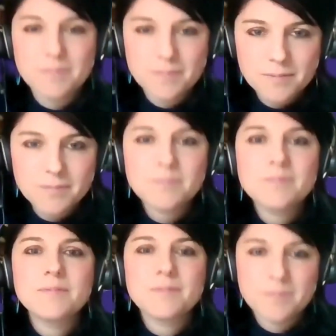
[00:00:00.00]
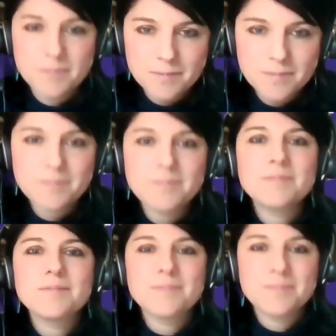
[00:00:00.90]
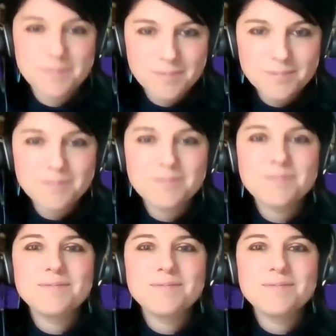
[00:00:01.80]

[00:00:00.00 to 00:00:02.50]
And then as soon as you're allowed kind of into our